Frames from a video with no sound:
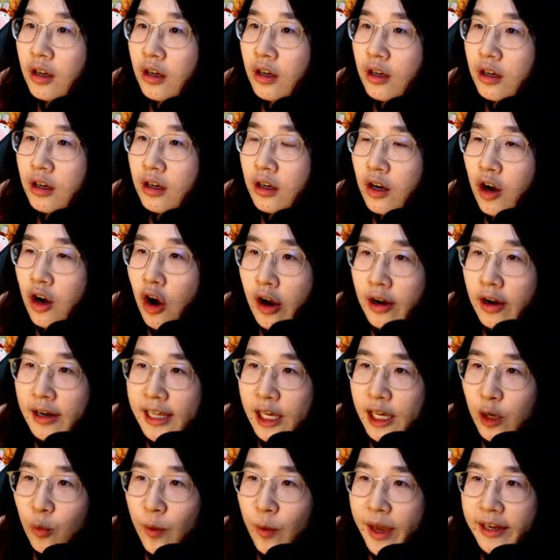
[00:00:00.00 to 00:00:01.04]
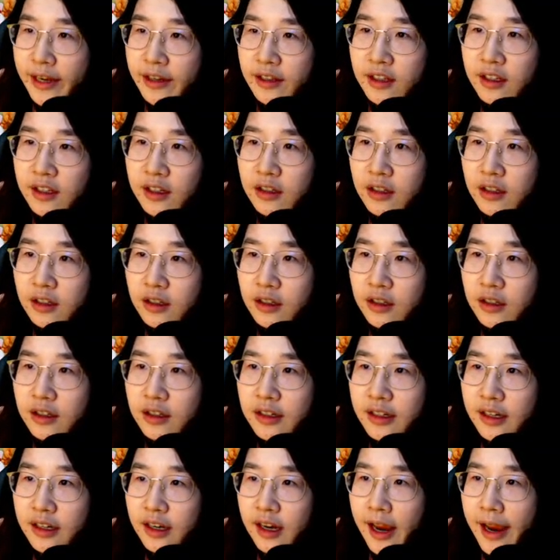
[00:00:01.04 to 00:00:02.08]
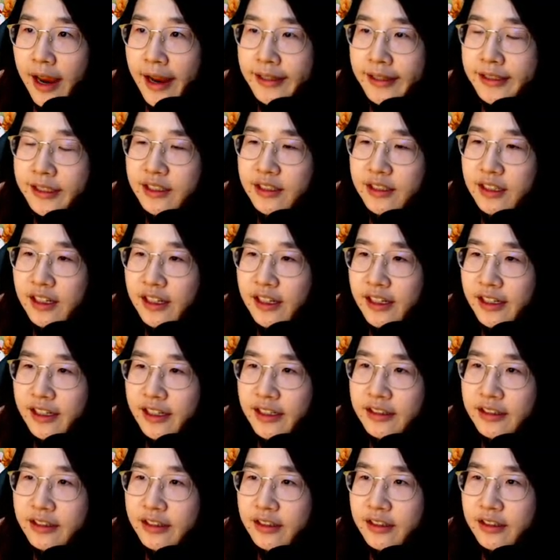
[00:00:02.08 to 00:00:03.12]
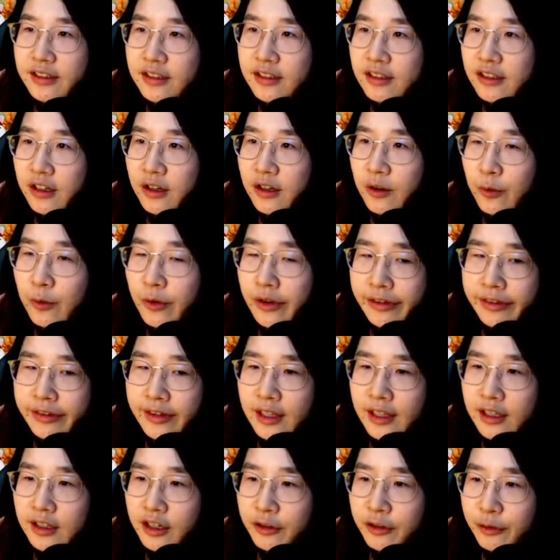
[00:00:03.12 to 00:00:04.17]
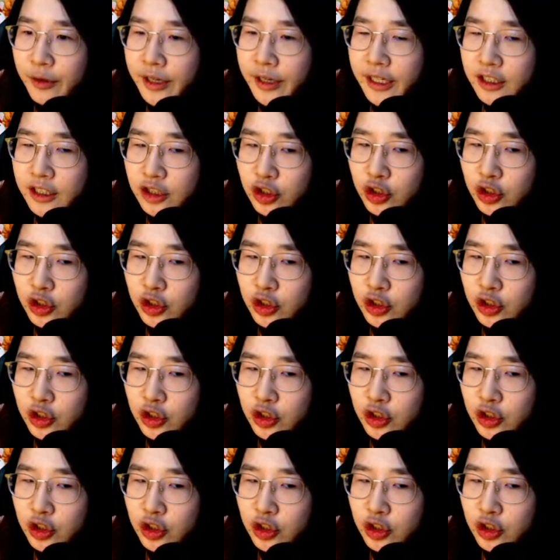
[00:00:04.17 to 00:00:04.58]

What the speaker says: only when the X is within the range.